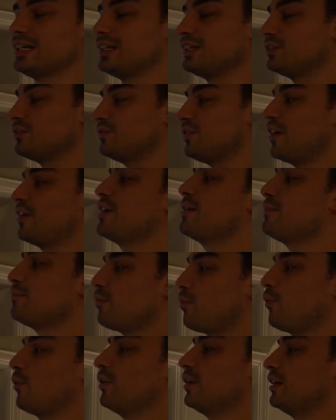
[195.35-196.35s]
It is very
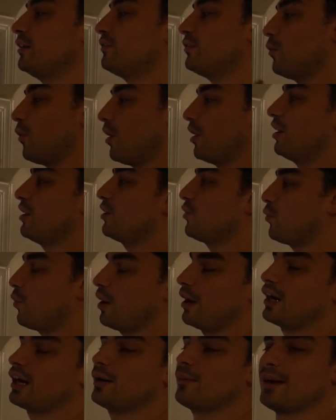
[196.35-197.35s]
important if you are
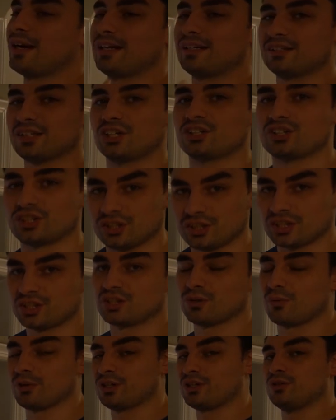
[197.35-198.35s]
inquiring about a touch
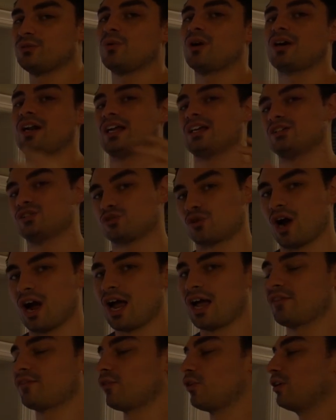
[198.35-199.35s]
edition, whether you want a
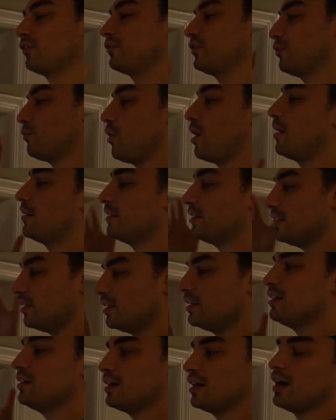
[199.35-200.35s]
drive or if you want
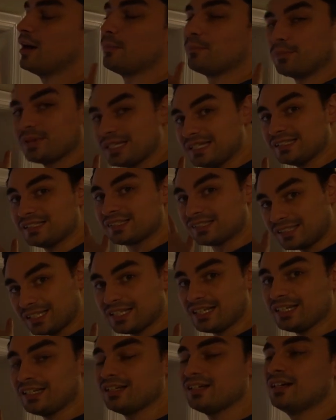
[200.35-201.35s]
a
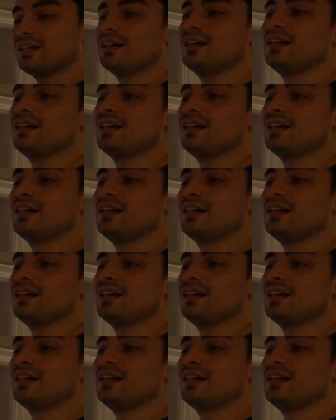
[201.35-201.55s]
PC,